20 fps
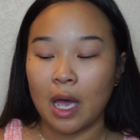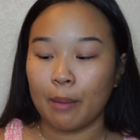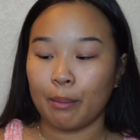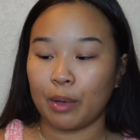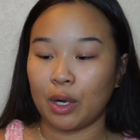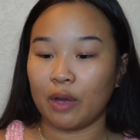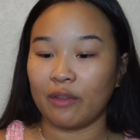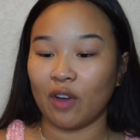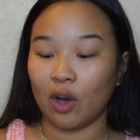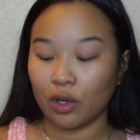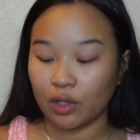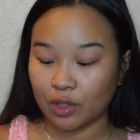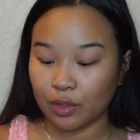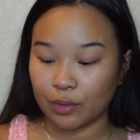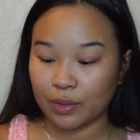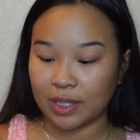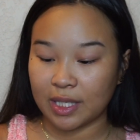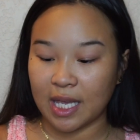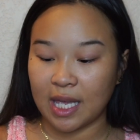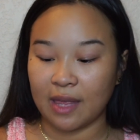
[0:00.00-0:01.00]
but I've also
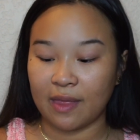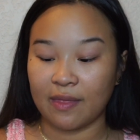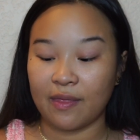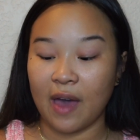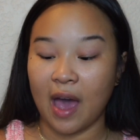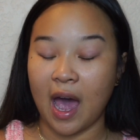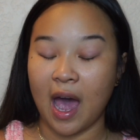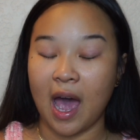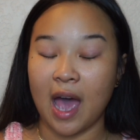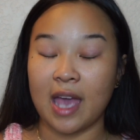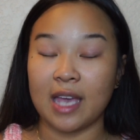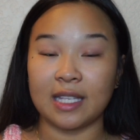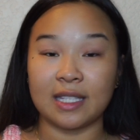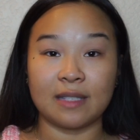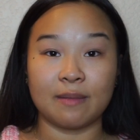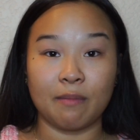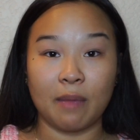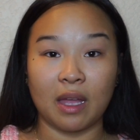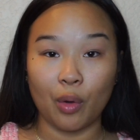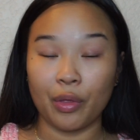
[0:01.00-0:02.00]
seen that
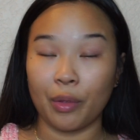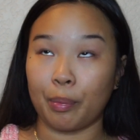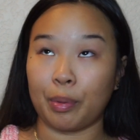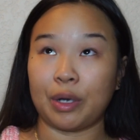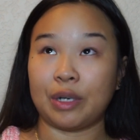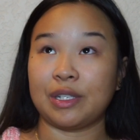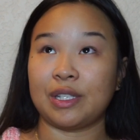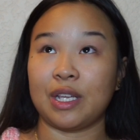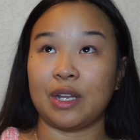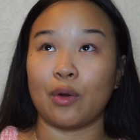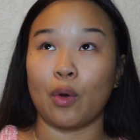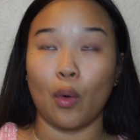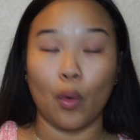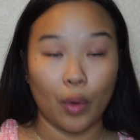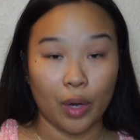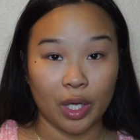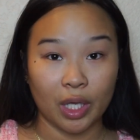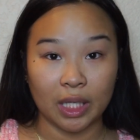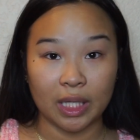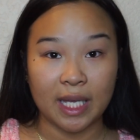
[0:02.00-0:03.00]
it's made the person
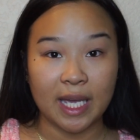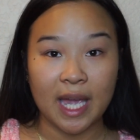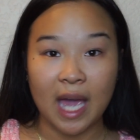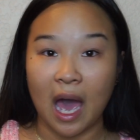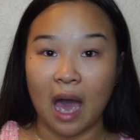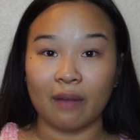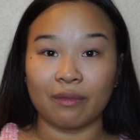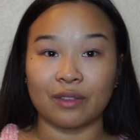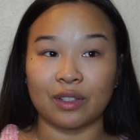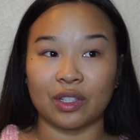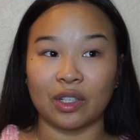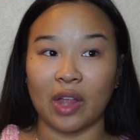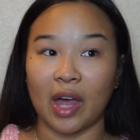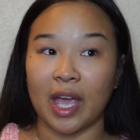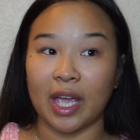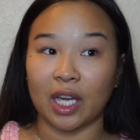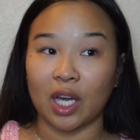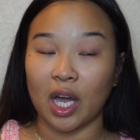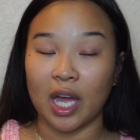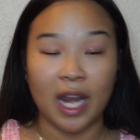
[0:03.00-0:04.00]
oily after
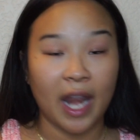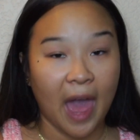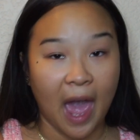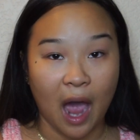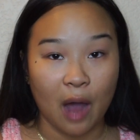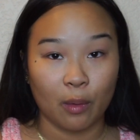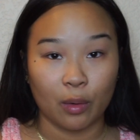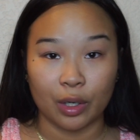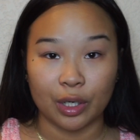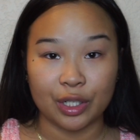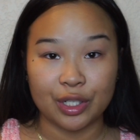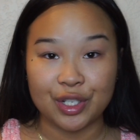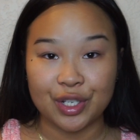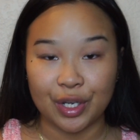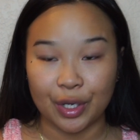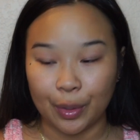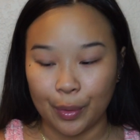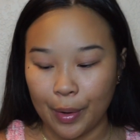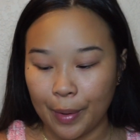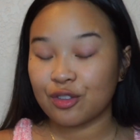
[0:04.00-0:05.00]
like an hour or
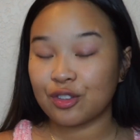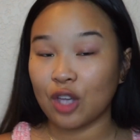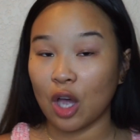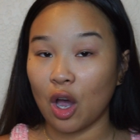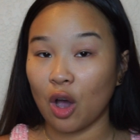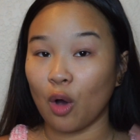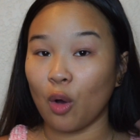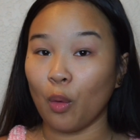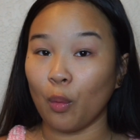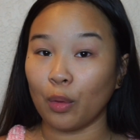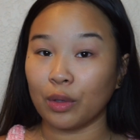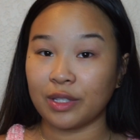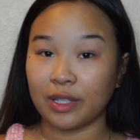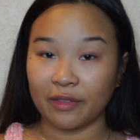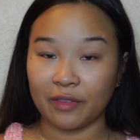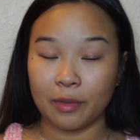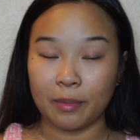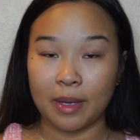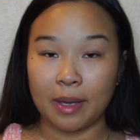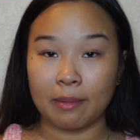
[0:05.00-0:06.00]
two. So we'll
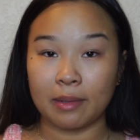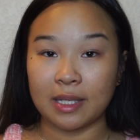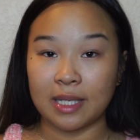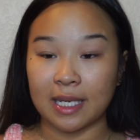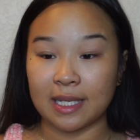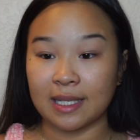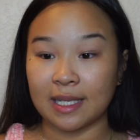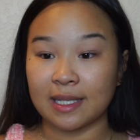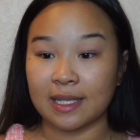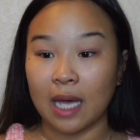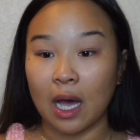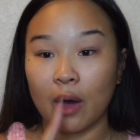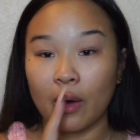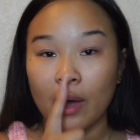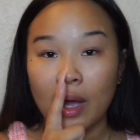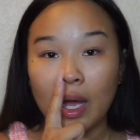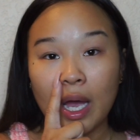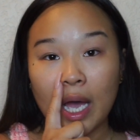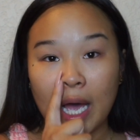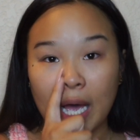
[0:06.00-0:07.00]
definitely be able to test this out.
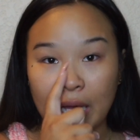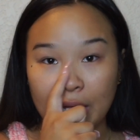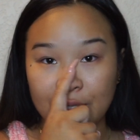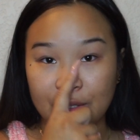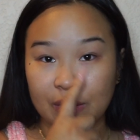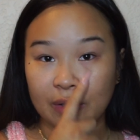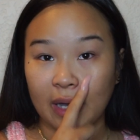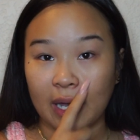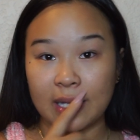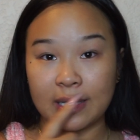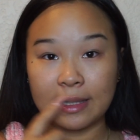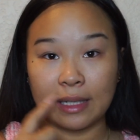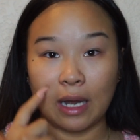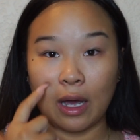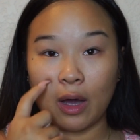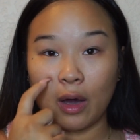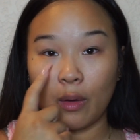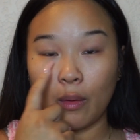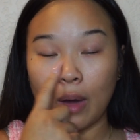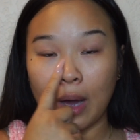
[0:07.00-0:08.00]
As you guys
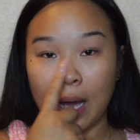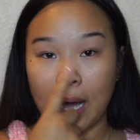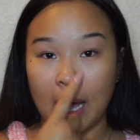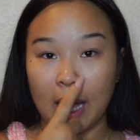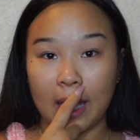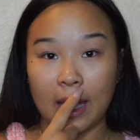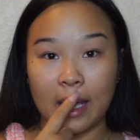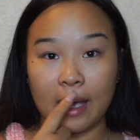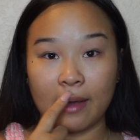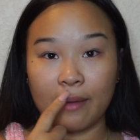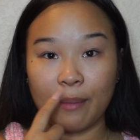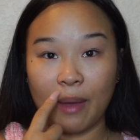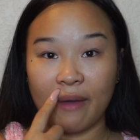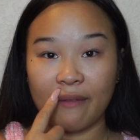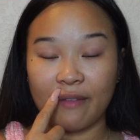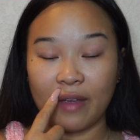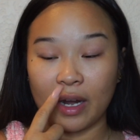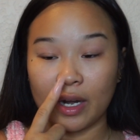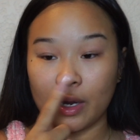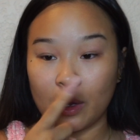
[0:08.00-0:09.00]
know, I am
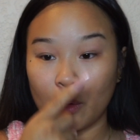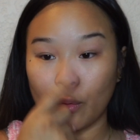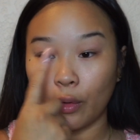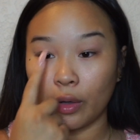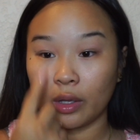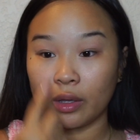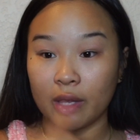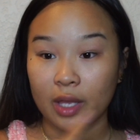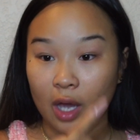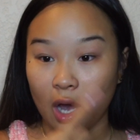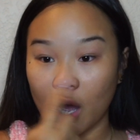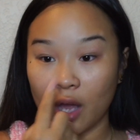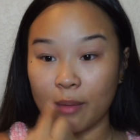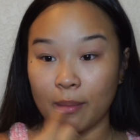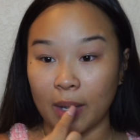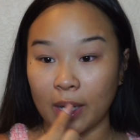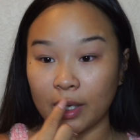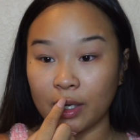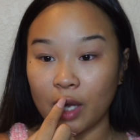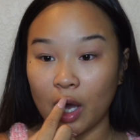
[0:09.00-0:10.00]
very oily on
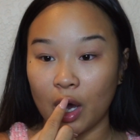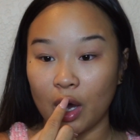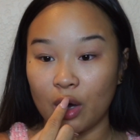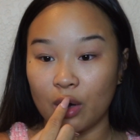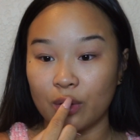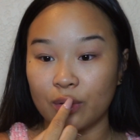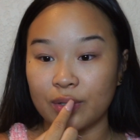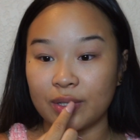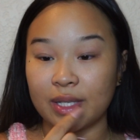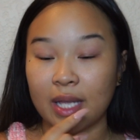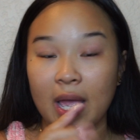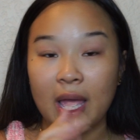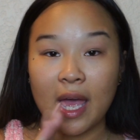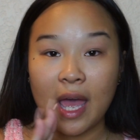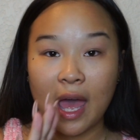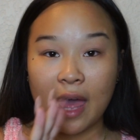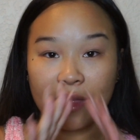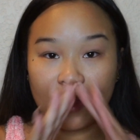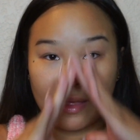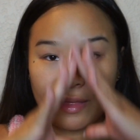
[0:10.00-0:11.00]
my nose,
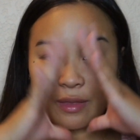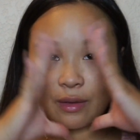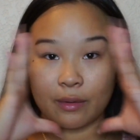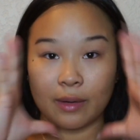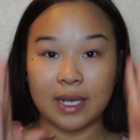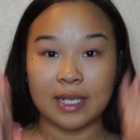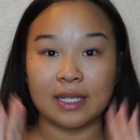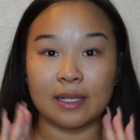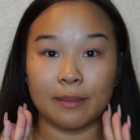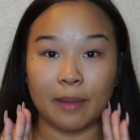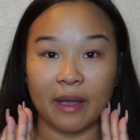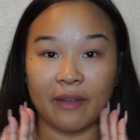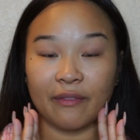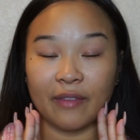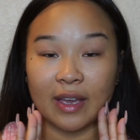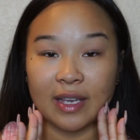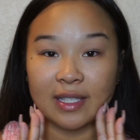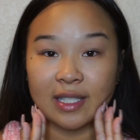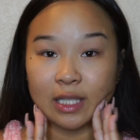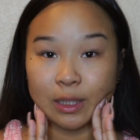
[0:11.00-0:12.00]
and then the rest of my
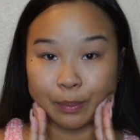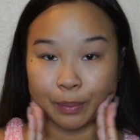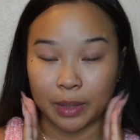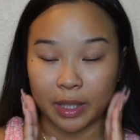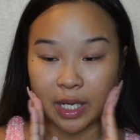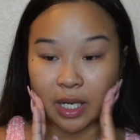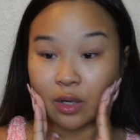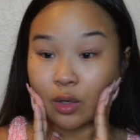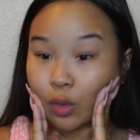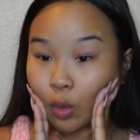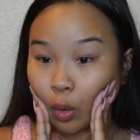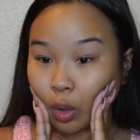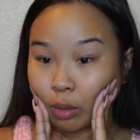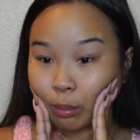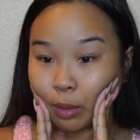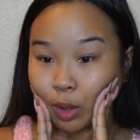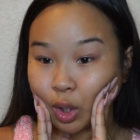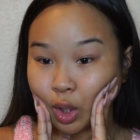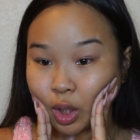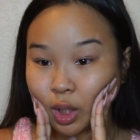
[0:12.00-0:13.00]
face is pretty
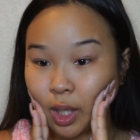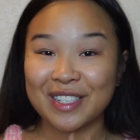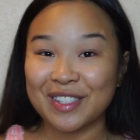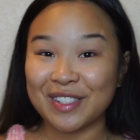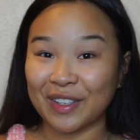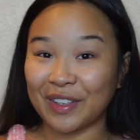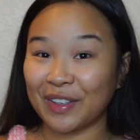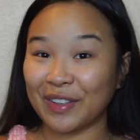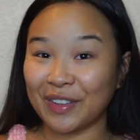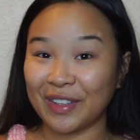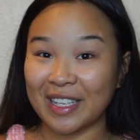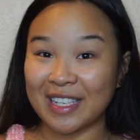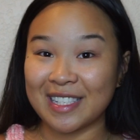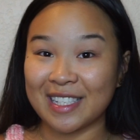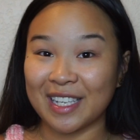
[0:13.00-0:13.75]
normal. So let's